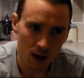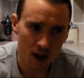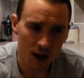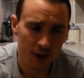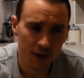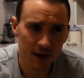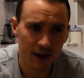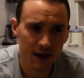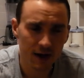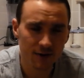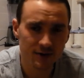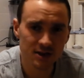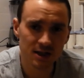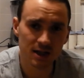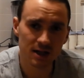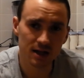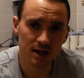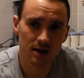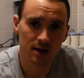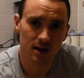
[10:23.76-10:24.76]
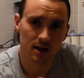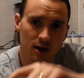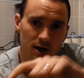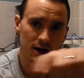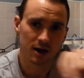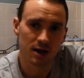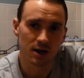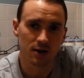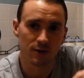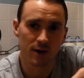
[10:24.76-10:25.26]
and then I've seen in
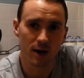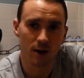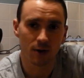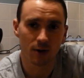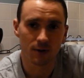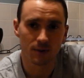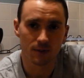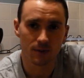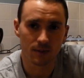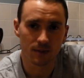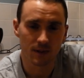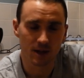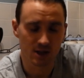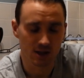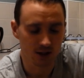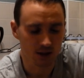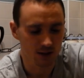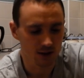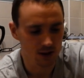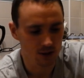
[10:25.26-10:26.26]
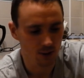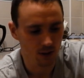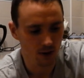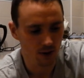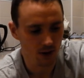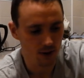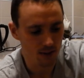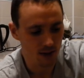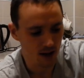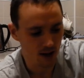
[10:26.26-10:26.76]
like in the round mash tuns as well,
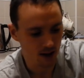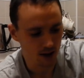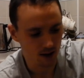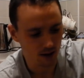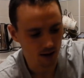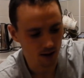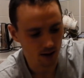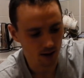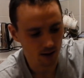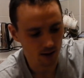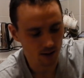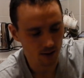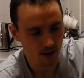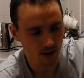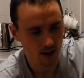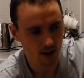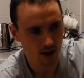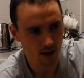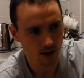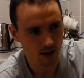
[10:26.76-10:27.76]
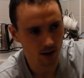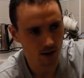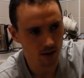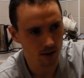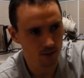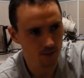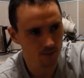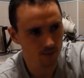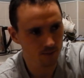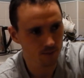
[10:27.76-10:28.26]
they make uh, they get like a
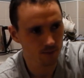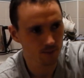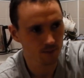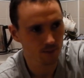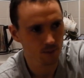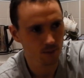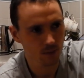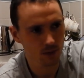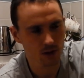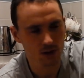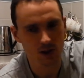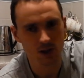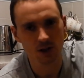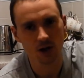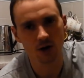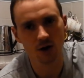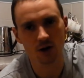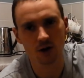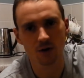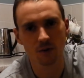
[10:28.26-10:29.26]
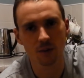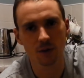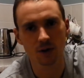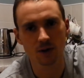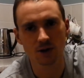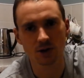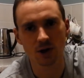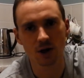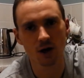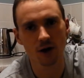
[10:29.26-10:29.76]
circle of
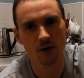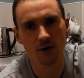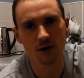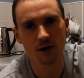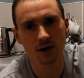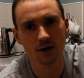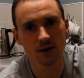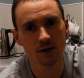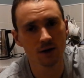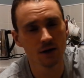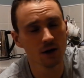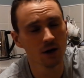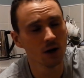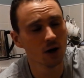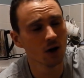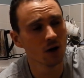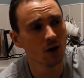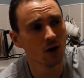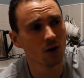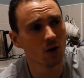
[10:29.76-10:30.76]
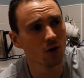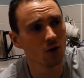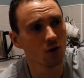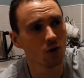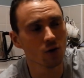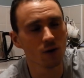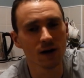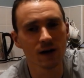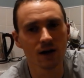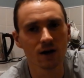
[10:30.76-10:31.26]
polystyrene
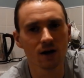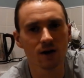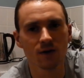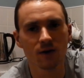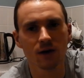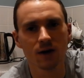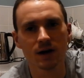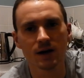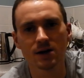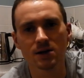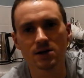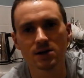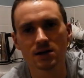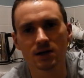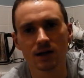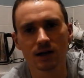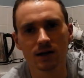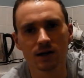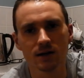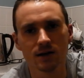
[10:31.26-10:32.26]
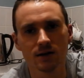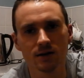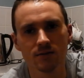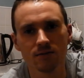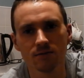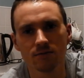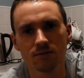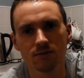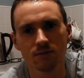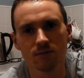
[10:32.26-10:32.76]
or any kind of like
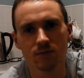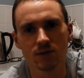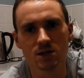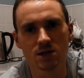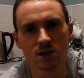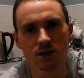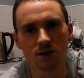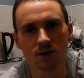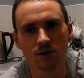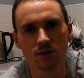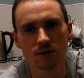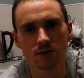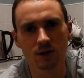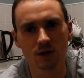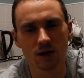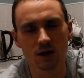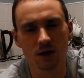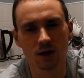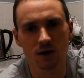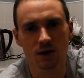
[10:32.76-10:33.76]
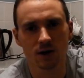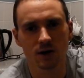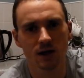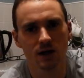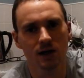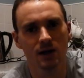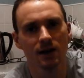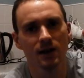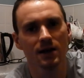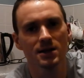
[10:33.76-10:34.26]
insulating material. You can
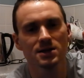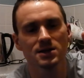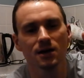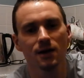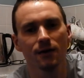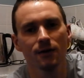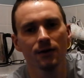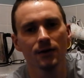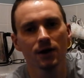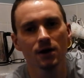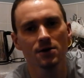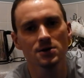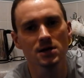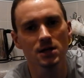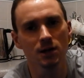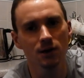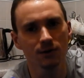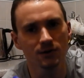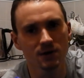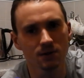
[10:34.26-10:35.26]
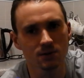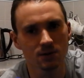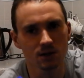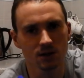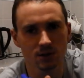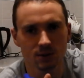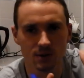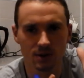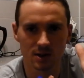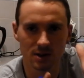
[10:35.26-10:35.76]
get that stuff that goes in loft
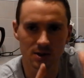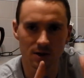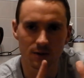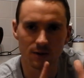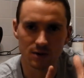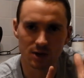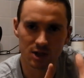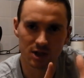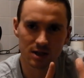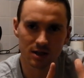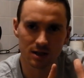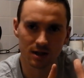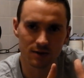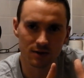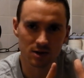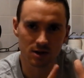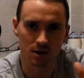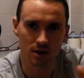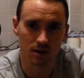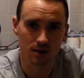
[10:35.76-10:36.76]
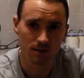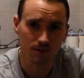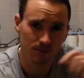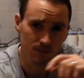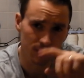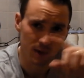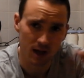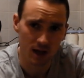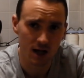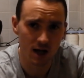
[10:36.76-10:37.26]
sometimes with a silver sheet either side.
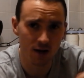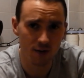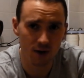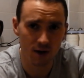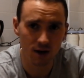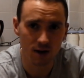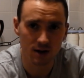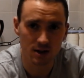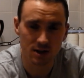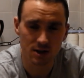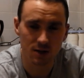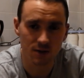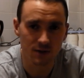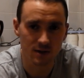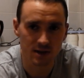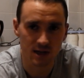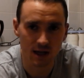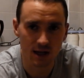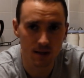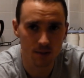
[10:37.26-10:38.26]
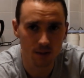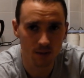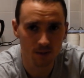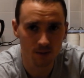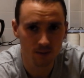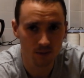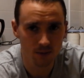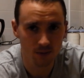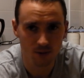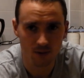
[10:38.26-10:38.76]
They cover it in like a silver tape,
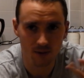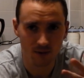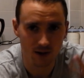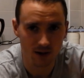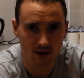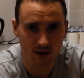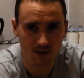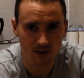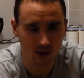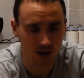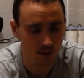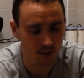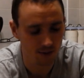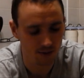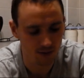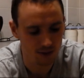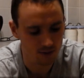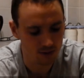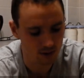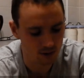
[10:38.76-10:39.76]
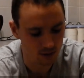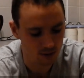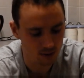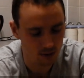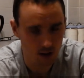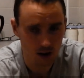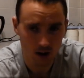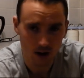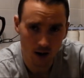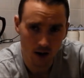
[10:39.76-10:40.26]
reflective tape of some sort.
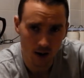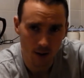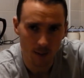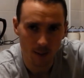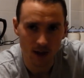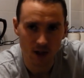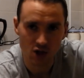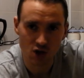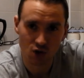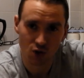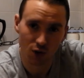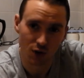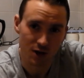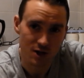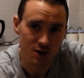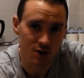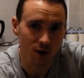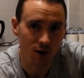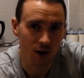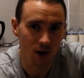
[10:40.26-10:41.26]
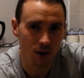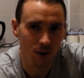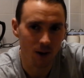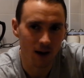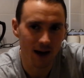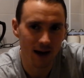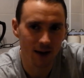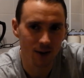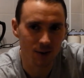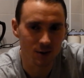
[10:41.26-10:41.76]
Make sure that it's got a little
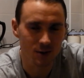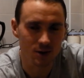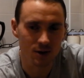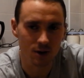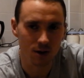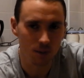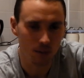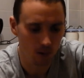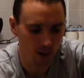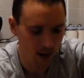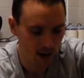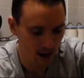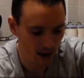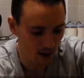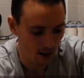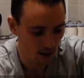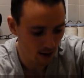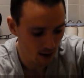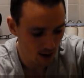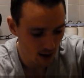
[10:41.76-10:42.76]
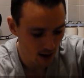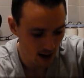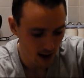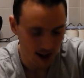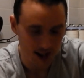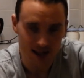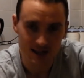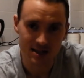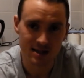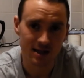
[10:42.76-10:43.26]
handle so you can pull it out
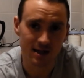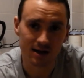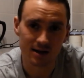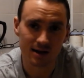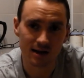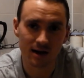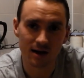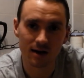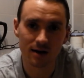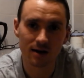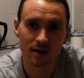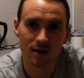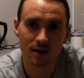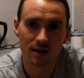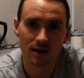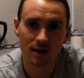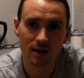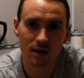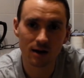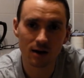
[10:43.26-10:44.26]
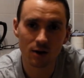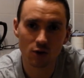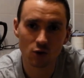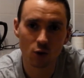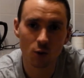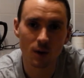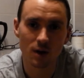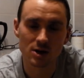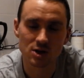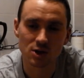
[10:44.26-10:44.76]
and sink that
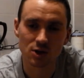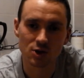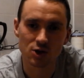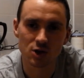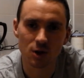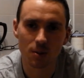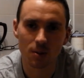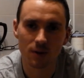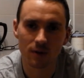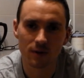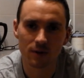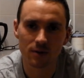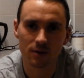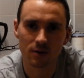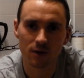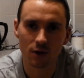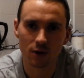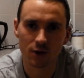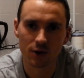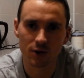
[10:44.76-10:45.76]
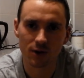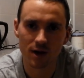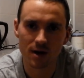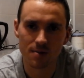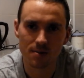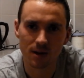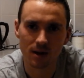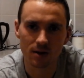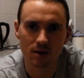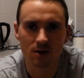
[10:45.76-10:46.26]
almost on top of the on the
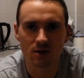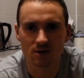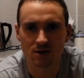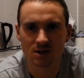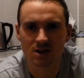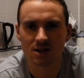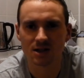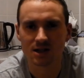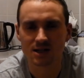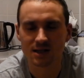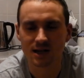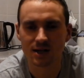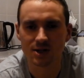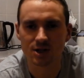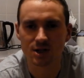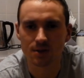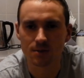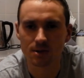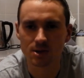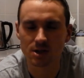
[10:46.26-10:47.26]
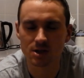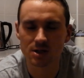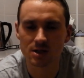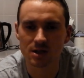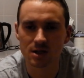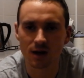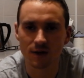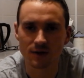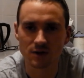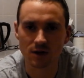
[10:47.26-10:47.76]
grain bed not so it's touching but just
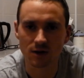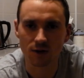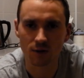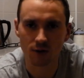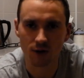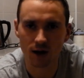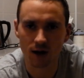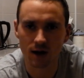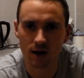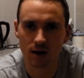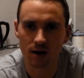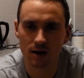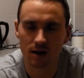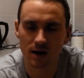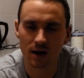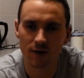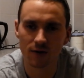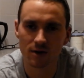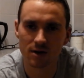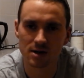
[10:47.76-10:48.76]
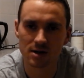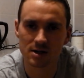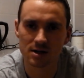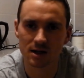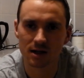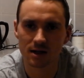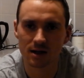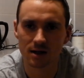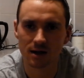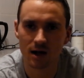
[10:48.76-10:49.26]
enough so you've created like another
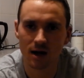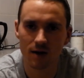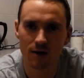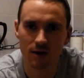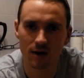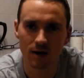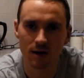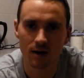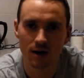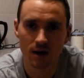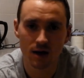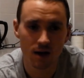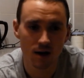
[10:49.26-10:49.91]
insulated area